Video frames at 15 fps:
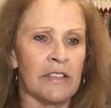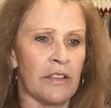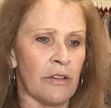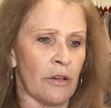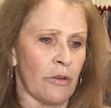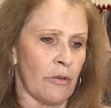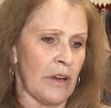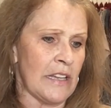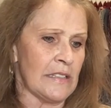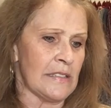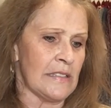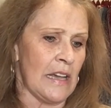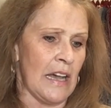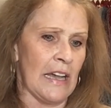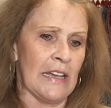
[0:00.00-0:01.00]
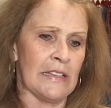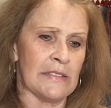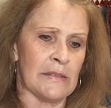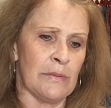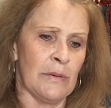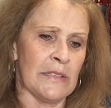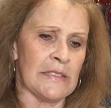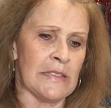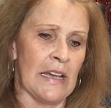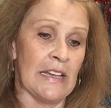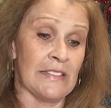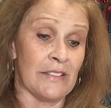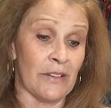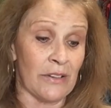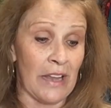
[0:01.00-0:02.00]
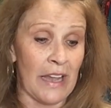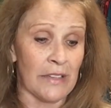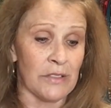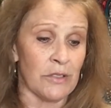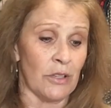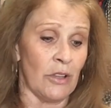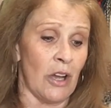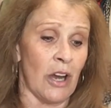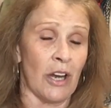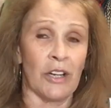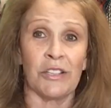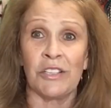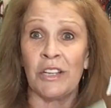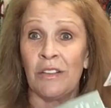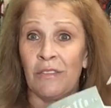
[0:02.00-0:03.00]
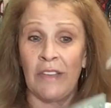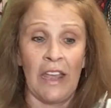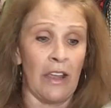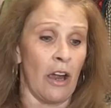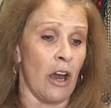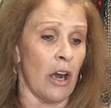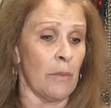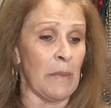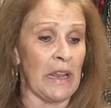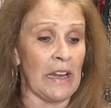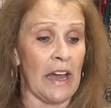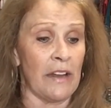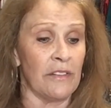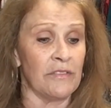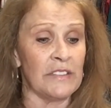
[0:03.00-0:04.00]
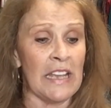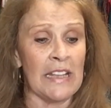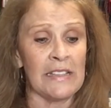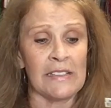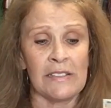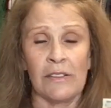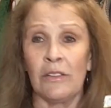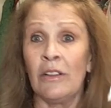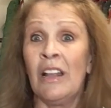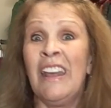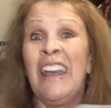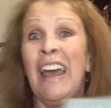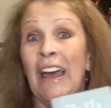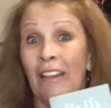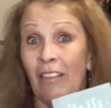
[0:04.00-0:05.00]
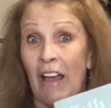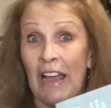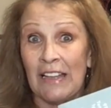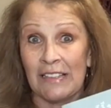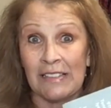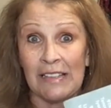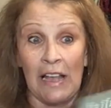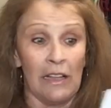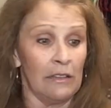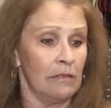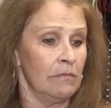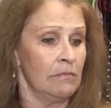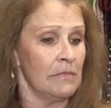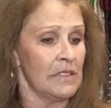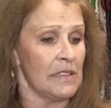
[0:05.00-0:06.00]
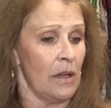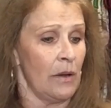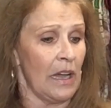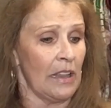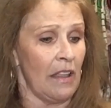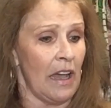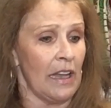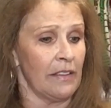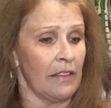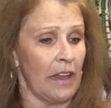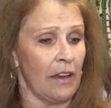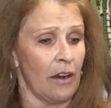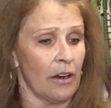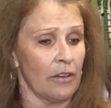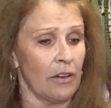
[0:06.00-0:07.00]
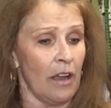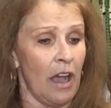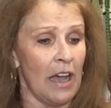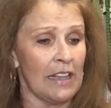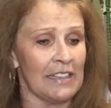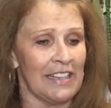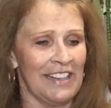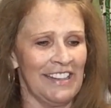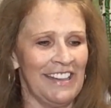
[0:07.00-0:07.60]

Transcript: they're a great size. What size? They're an extra large. They are made out of tencel and lyocell. So I lied. They are not